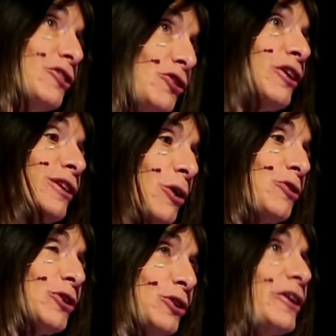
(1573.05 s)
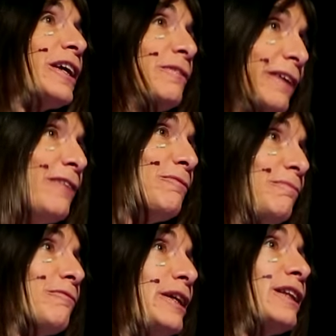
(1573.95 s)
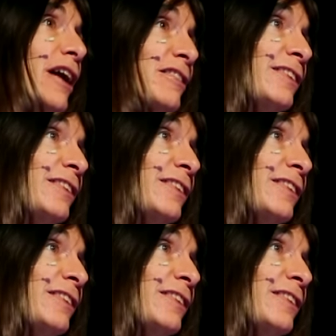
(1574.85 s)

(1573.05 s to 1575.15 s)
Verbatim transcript: took a closer look and realized